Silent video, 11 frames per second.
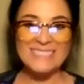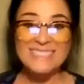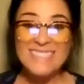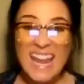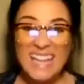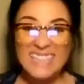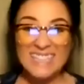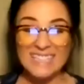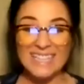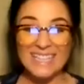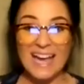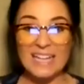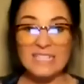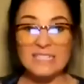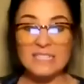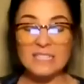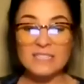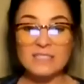Daily, guys.